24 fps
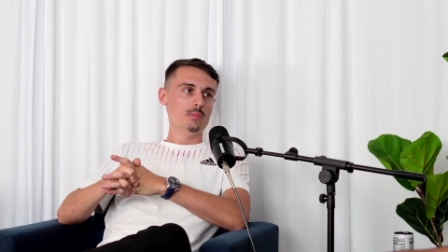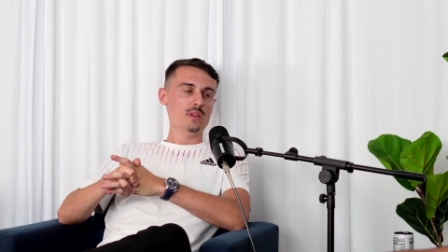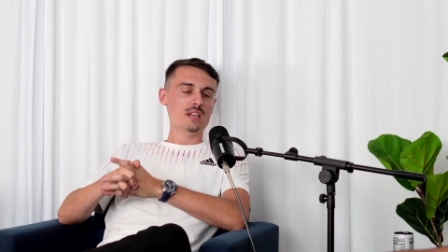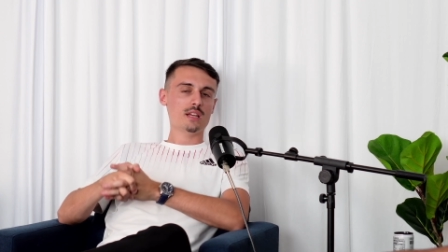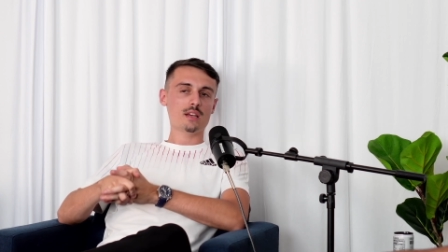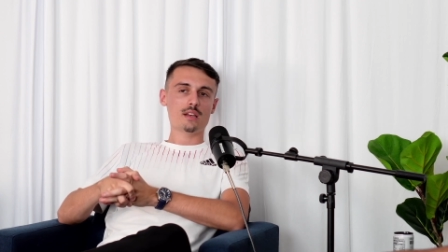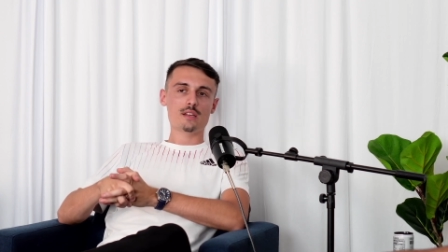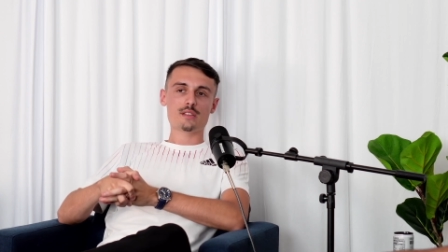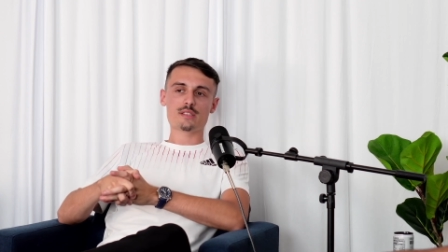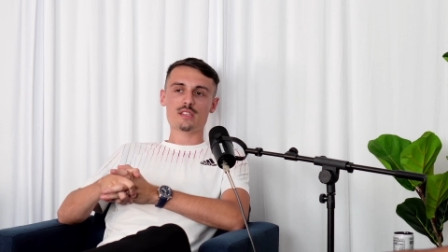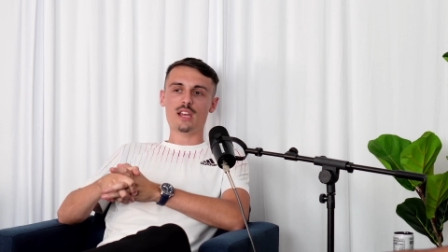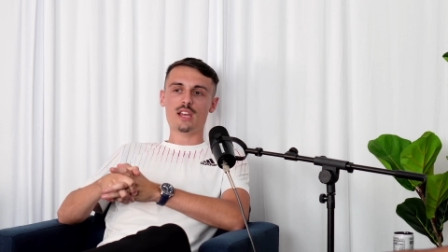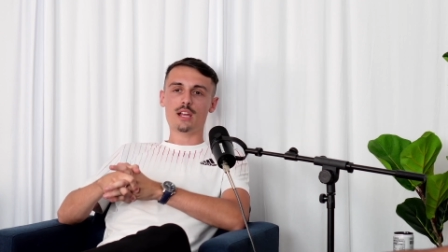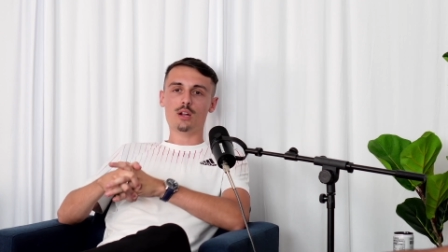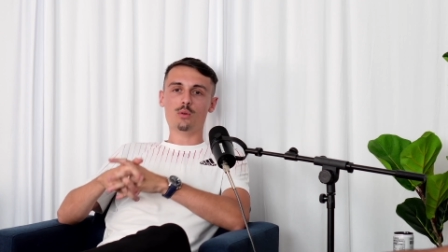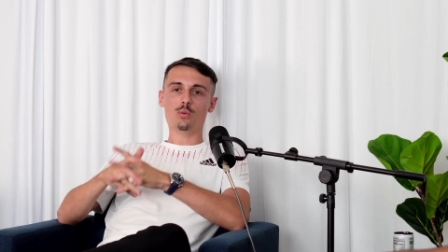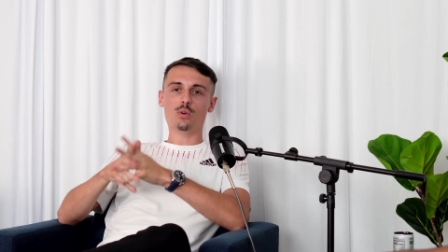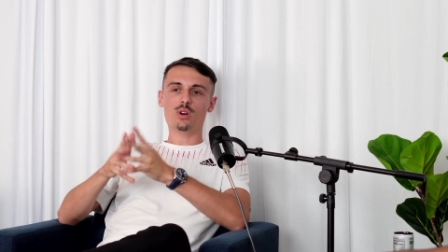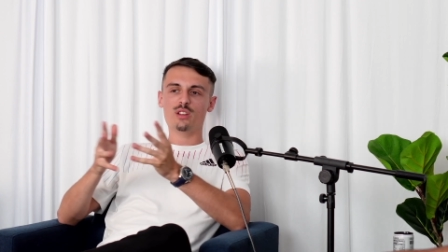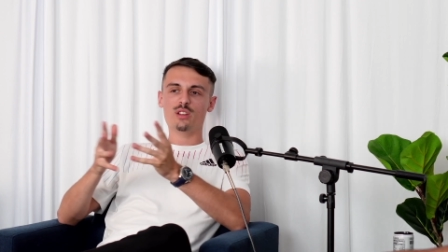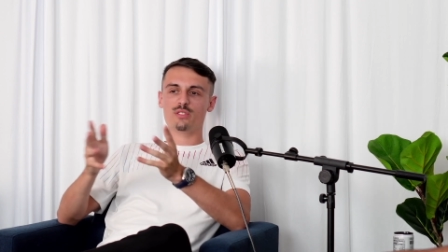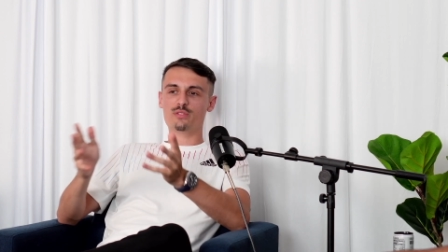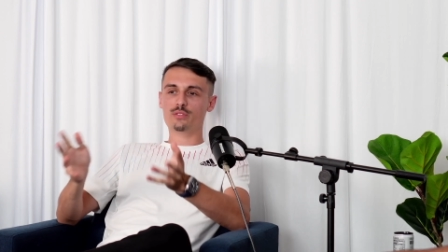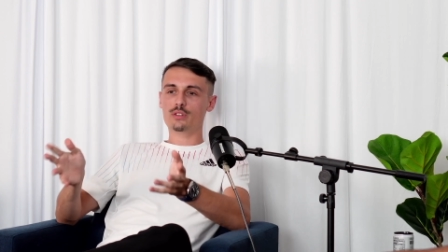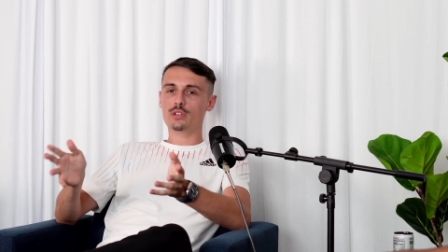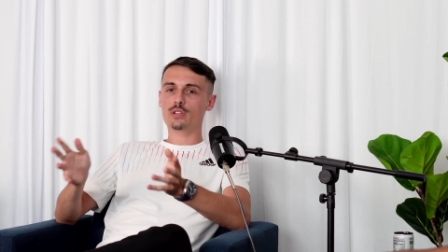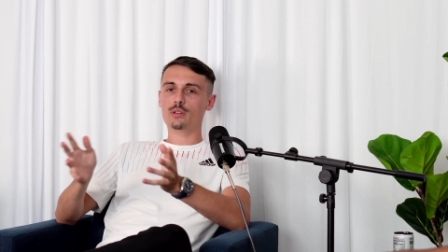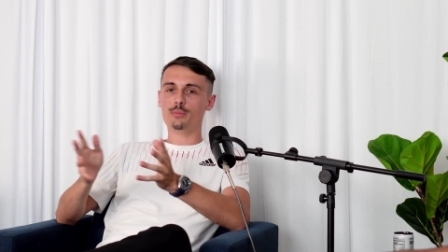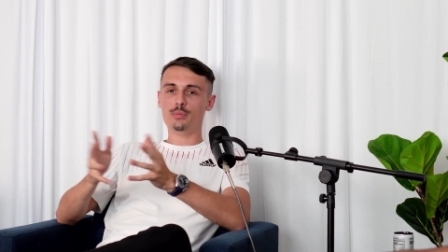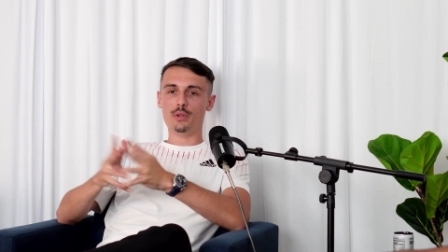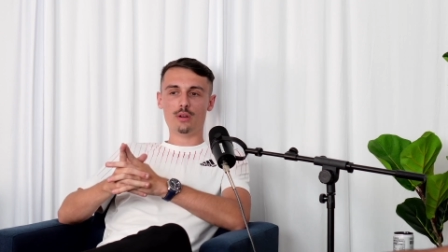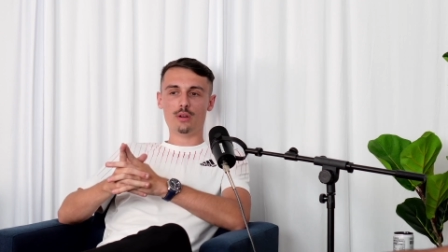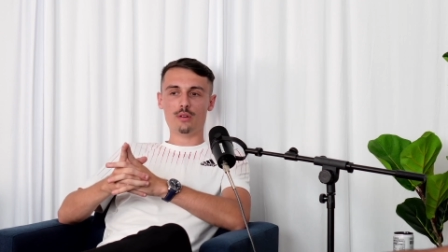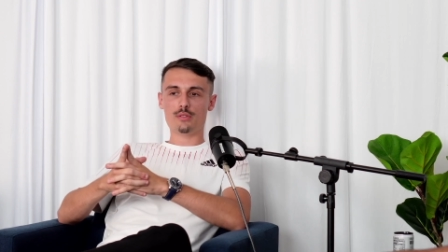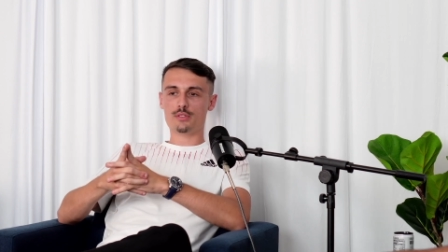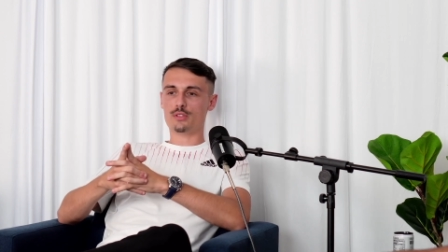Because like what if the
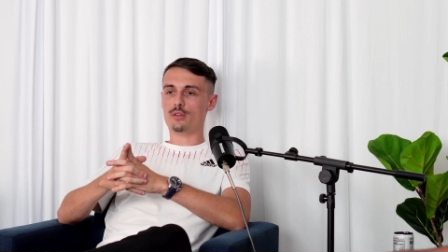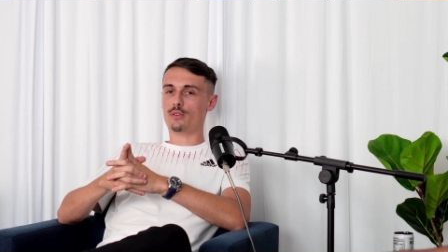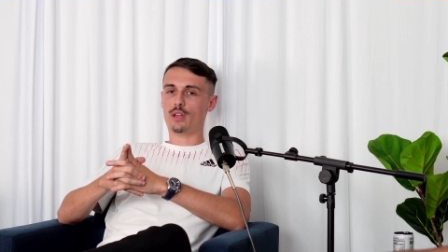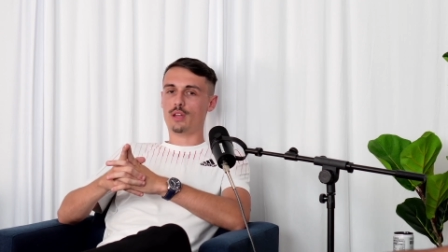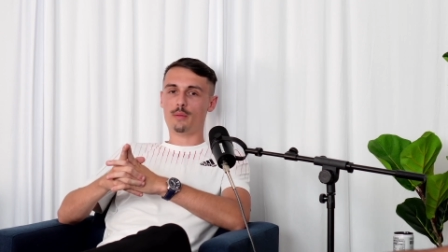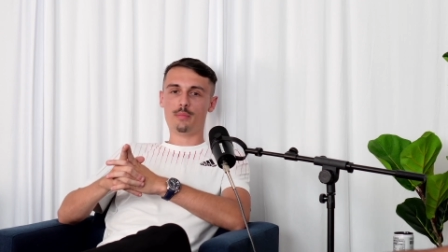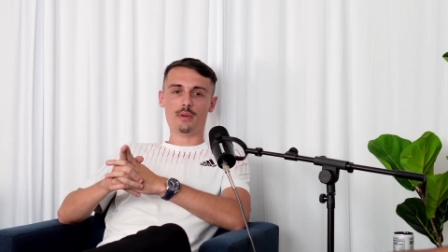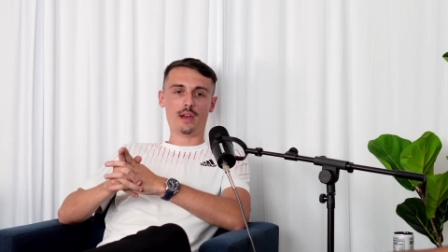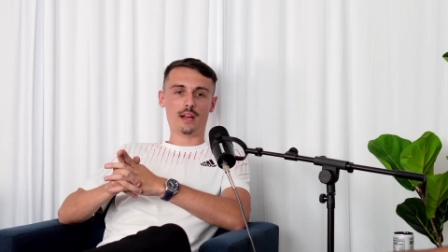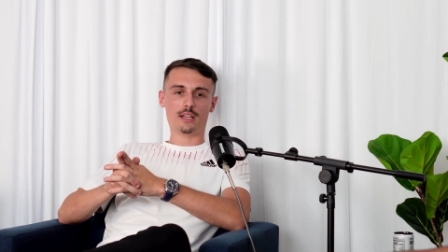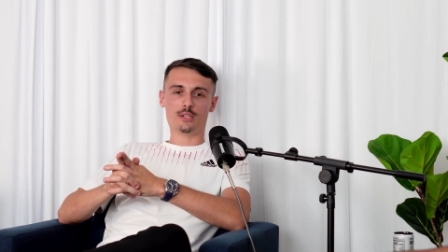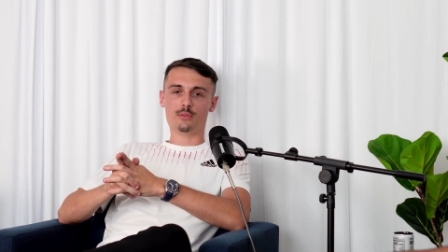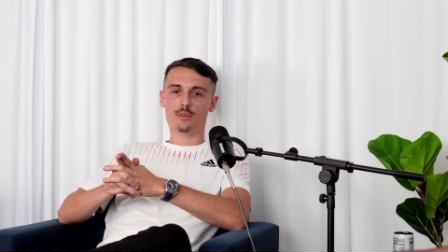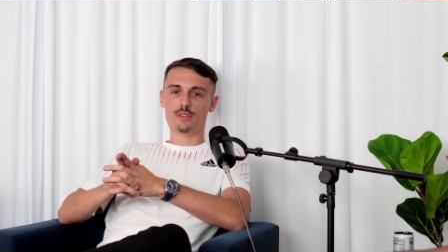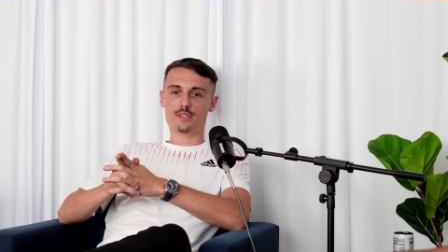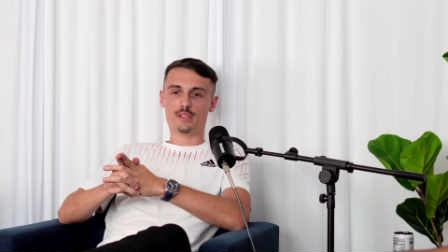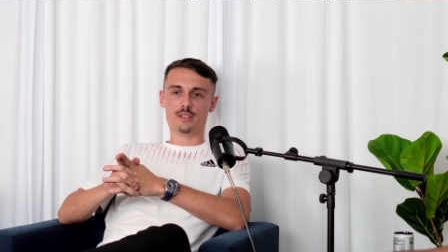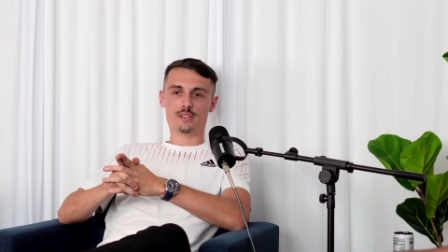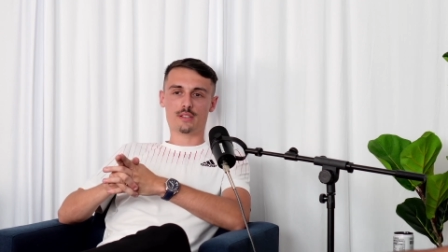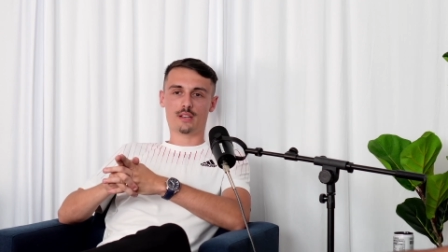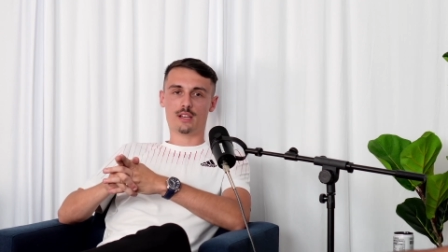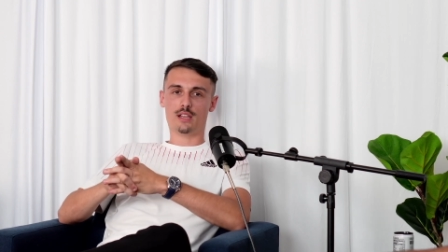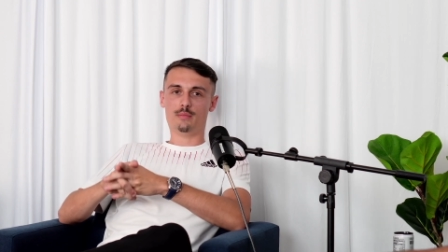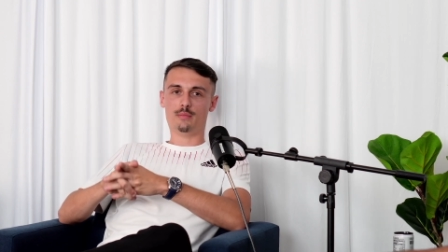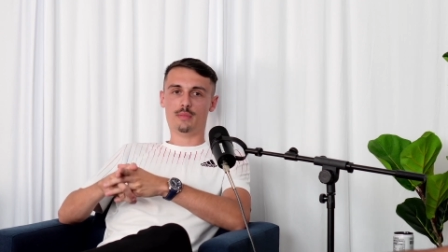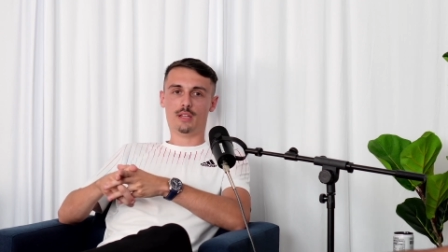bureaus don't get back to us in time?